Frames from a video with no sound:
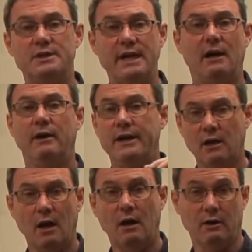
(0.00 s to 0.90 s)
Terry
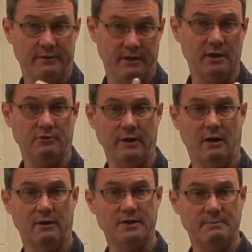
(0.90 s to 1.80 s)
Clark, the country artist.